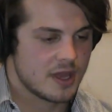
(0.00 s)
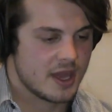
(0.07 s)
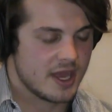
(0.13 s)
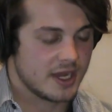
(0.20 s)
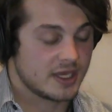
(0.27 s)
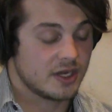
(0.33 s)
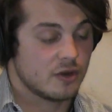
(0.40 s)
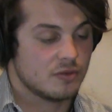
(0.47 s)
and
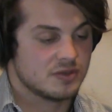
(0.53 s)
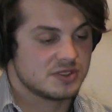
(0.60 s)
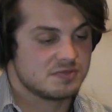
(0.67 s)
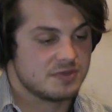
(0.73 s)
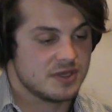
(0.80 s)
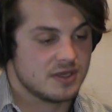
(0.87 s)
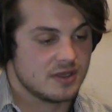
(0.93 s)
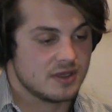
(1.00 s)
it can almost
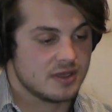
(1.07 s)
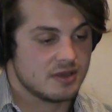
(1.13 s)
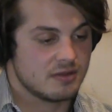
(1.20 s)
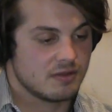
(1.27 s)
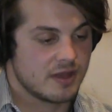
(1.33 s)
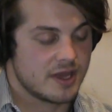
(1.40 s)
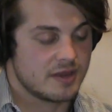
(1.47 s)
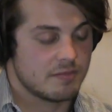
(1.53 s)
be
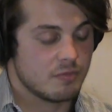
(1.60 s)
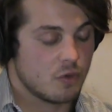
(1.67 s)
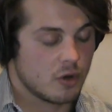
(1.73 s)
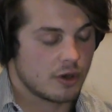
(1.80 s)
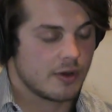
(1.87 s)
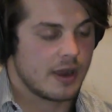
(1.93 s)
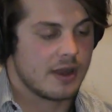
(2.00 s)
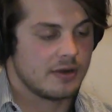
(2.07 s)
like more
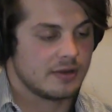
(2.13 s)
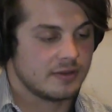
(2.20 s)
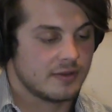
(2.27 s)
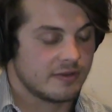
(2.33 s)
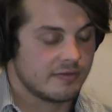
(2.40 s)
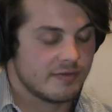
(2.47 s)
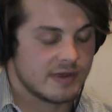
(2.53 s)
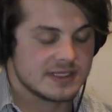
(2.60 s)
grounding than
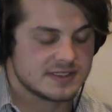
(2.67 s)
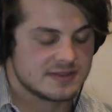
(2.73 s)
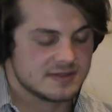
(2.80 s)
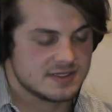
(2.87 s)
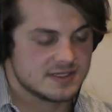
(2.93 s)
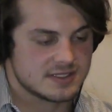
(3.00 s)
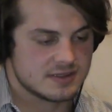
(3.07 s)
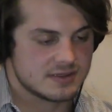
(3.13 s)
the rest of
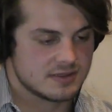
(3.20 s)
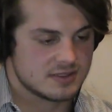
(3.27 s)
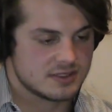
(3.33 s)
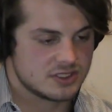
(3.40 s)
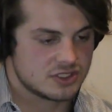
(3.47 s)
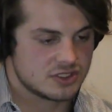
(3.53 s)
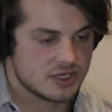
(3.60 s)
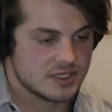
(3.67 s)
these
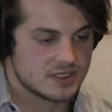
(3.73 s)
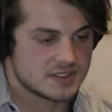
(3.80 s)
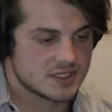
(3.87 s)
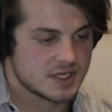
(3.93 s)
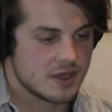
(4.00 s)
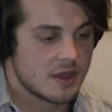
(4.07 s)
traits,